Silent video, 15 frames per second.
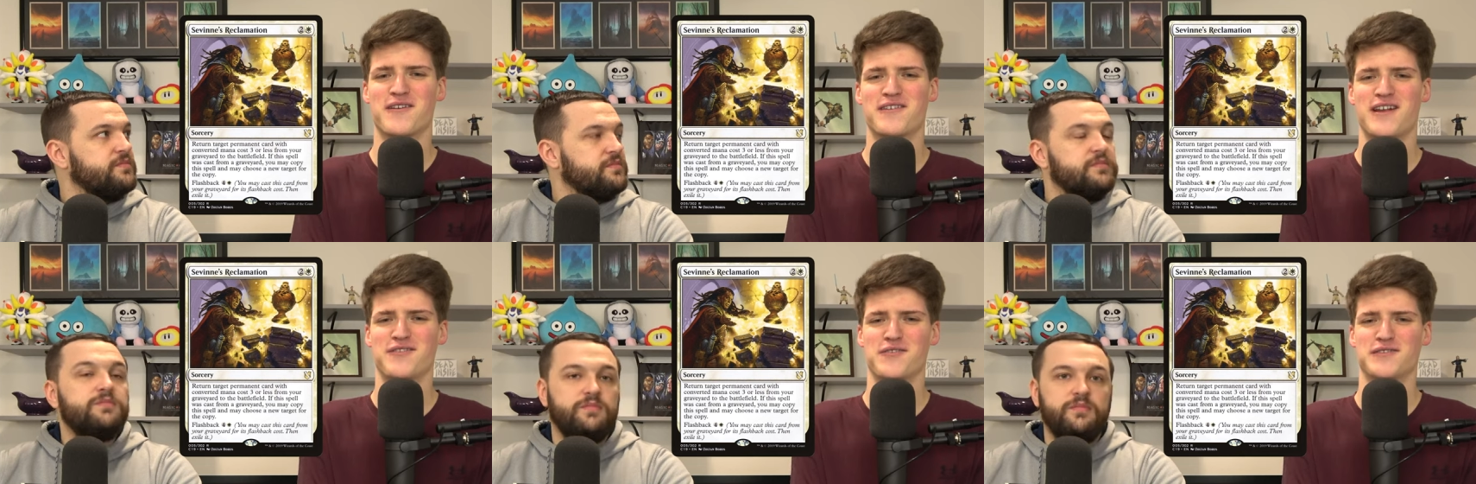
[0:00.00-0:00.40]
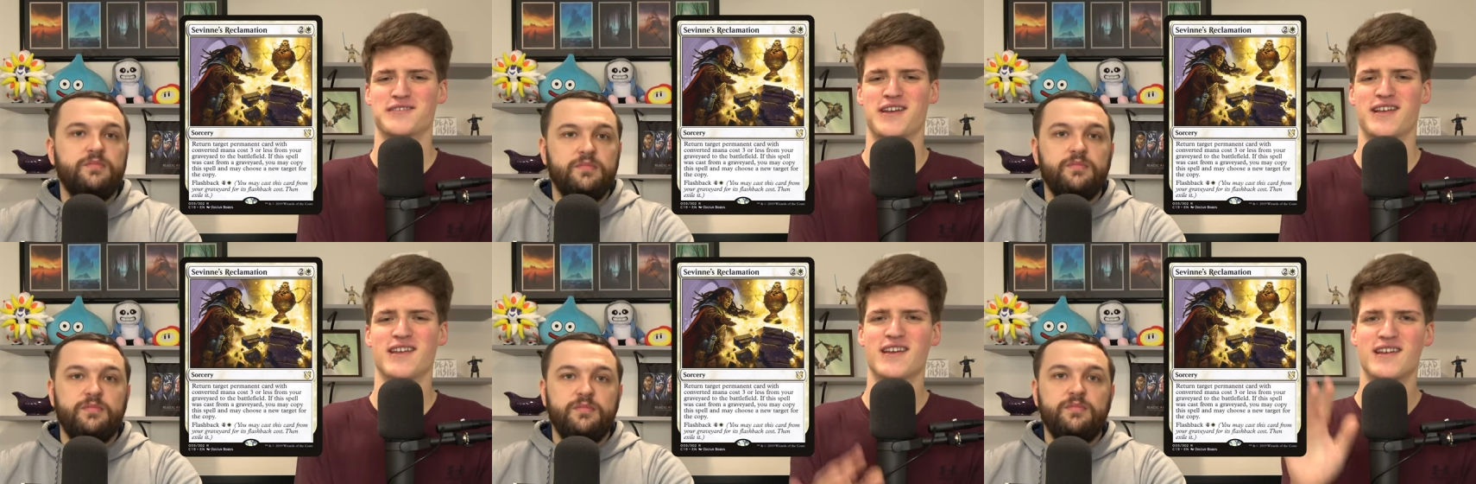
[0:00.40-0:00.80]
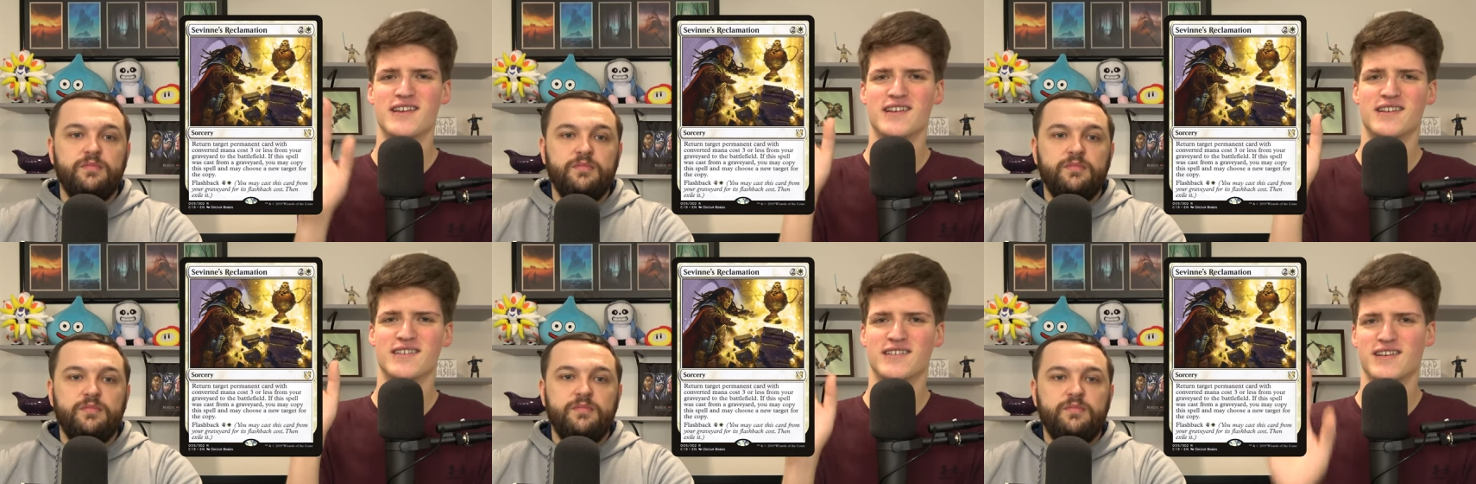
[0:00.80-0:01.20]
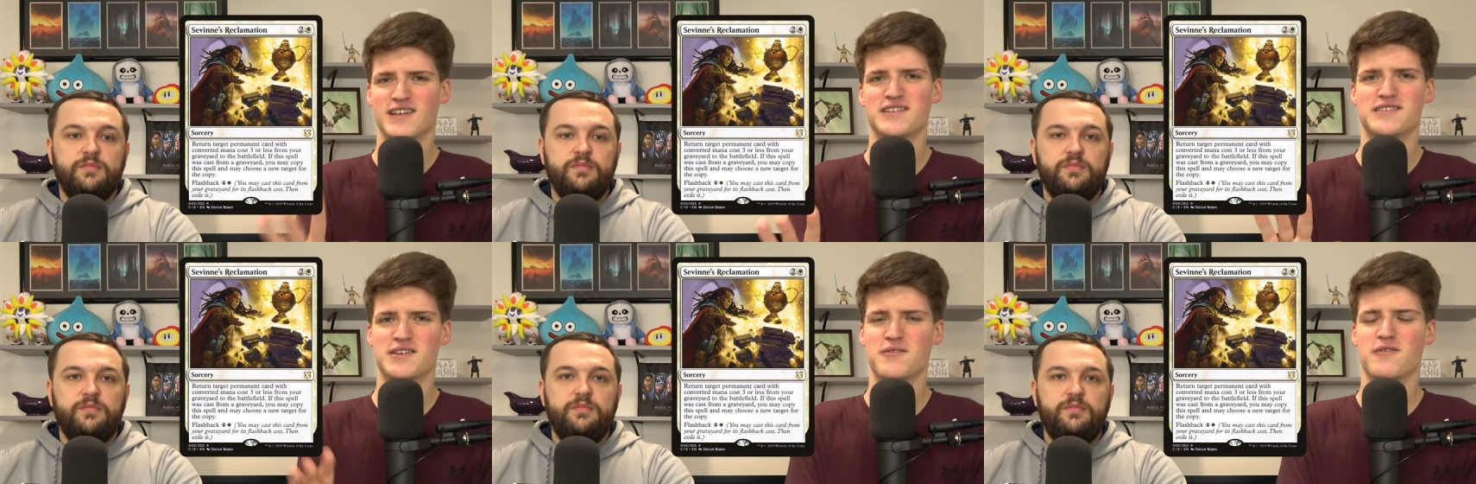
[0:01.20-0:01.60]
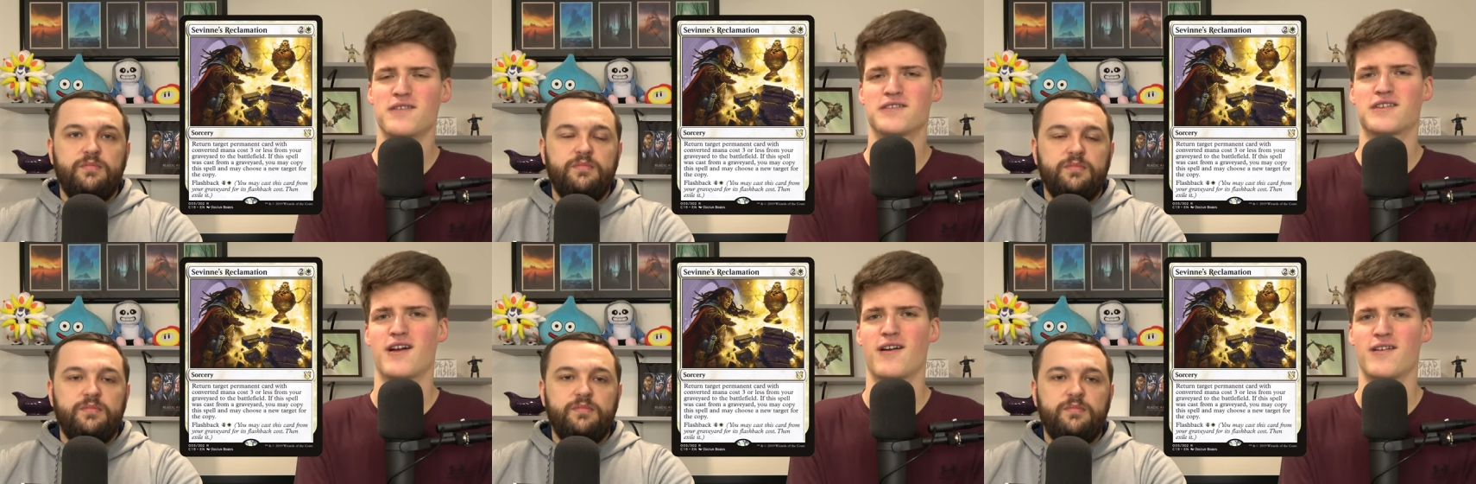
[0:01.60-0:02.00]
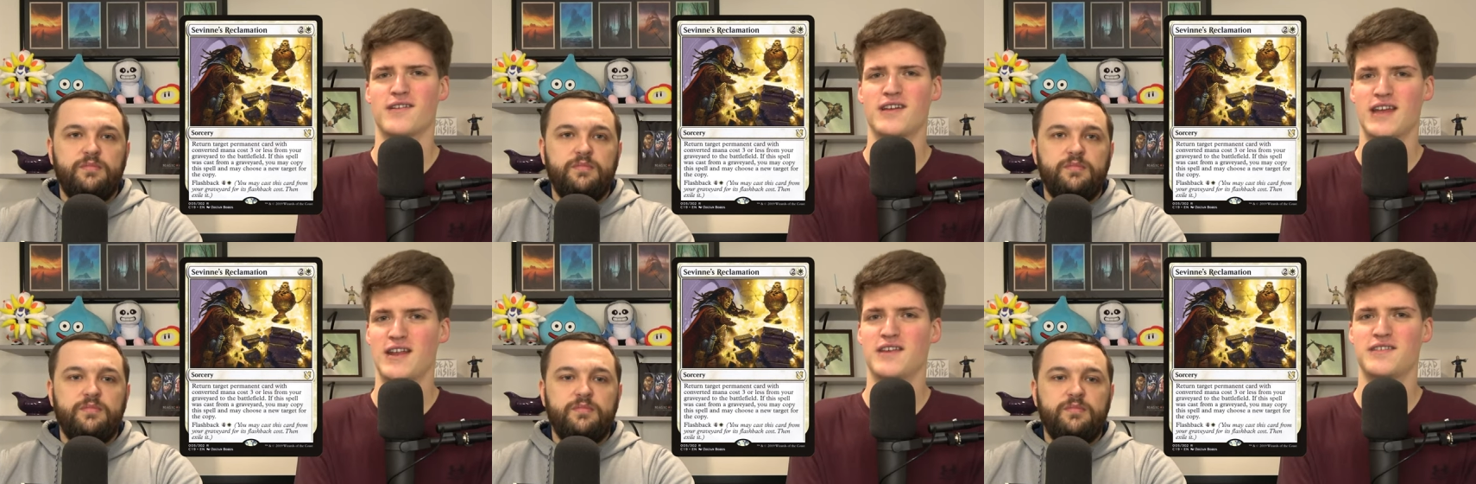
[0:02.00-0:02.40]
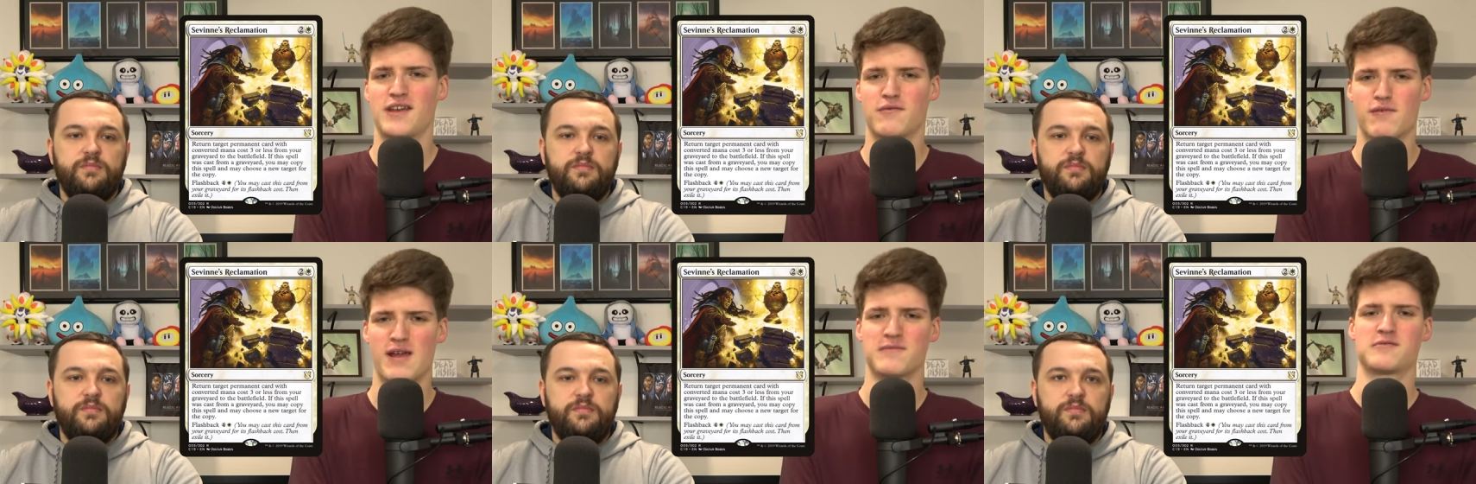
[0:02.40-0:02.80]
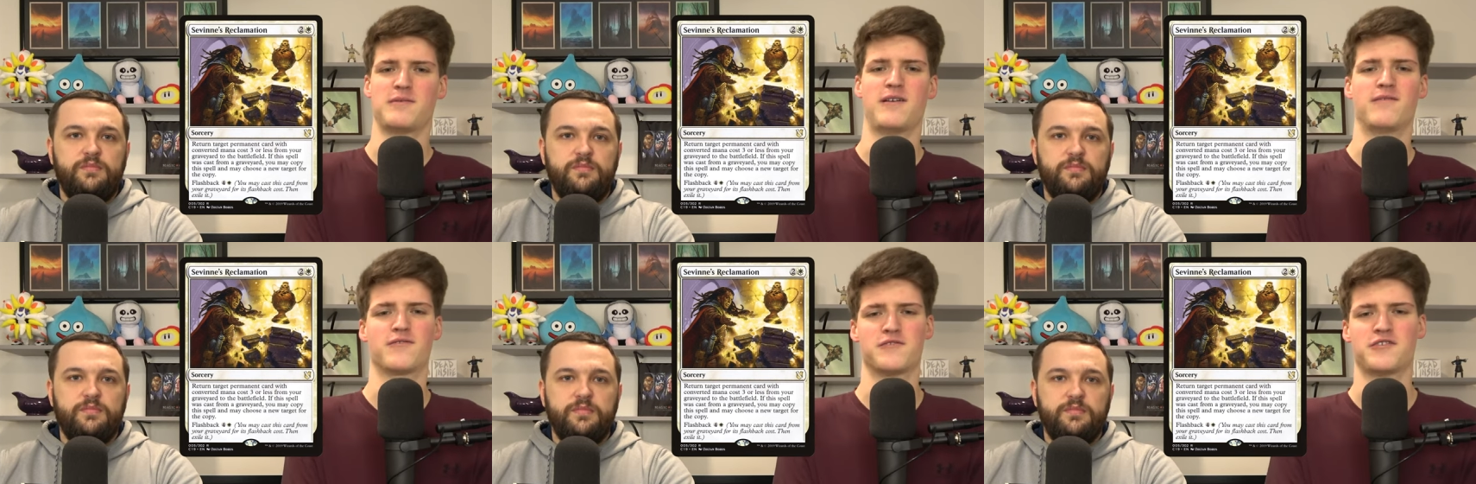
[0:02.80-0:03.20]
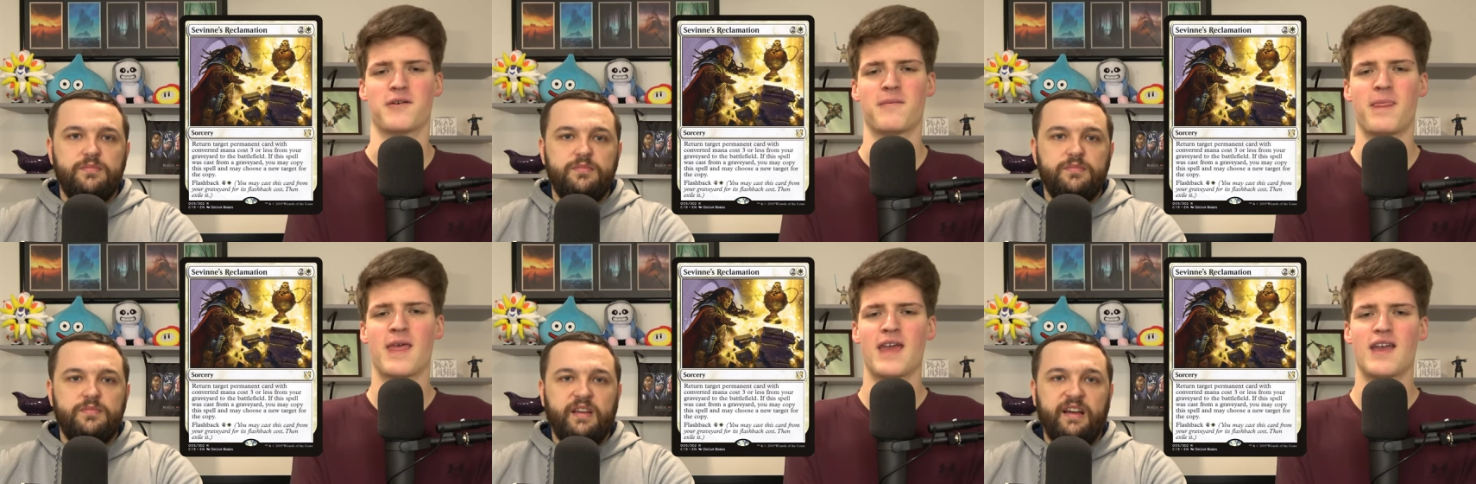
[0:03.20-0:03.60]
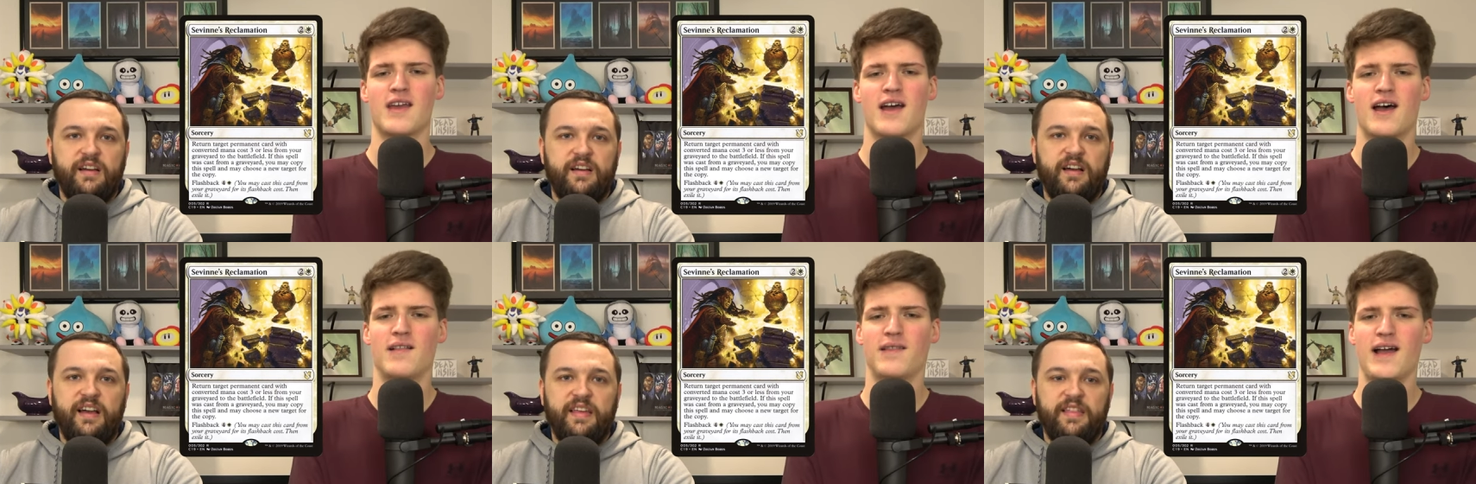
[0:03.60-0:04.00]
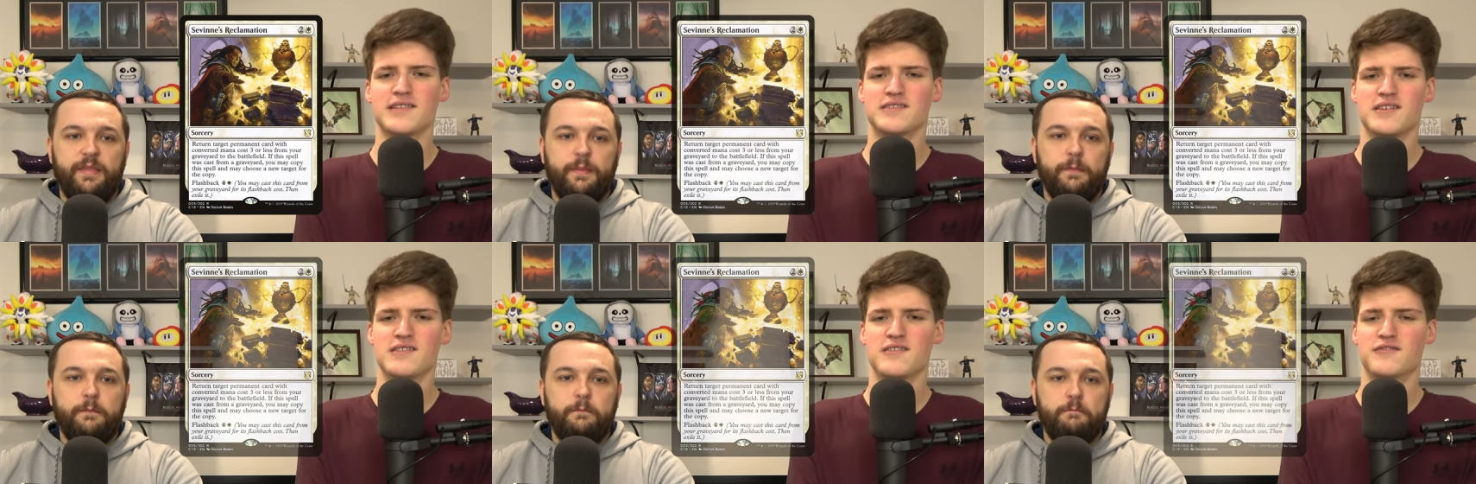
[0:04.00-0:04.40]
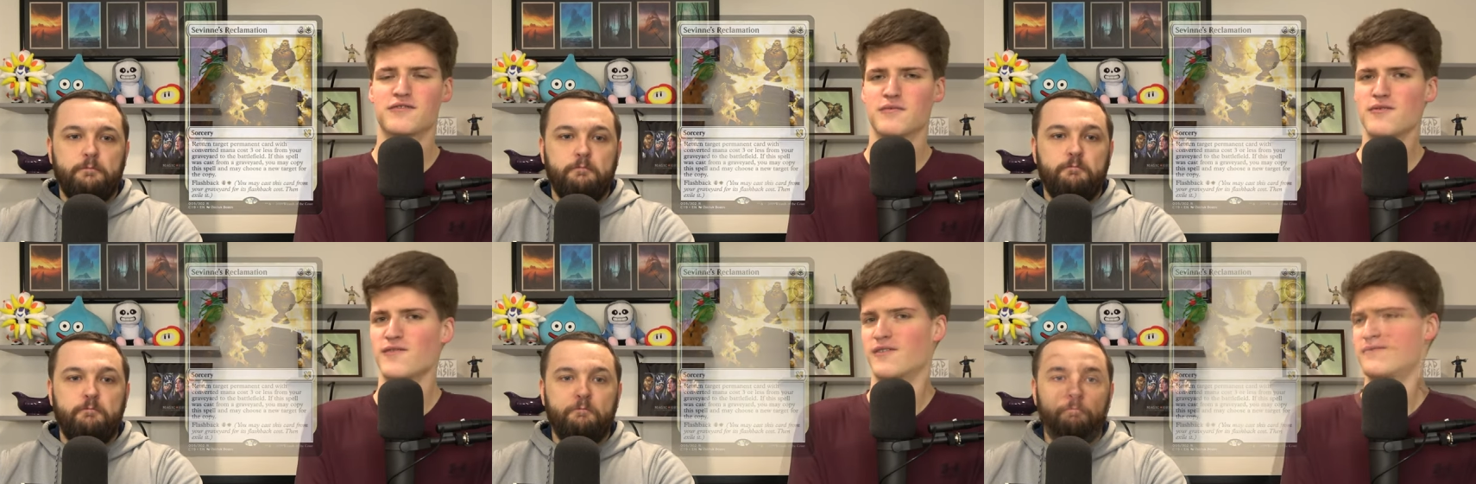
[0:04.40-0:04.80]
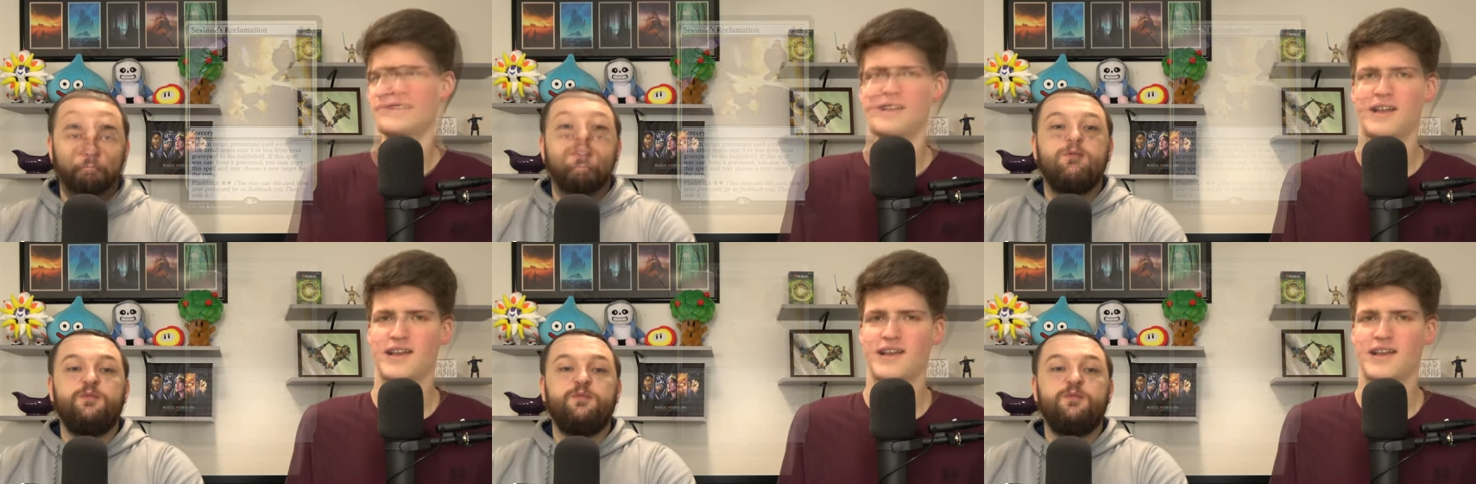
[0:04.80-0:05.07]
Speaker 1: your deck looks like. Consider this card. It is a ramp spell for sure. Yeah. Uh, right. Lastly, there's removal.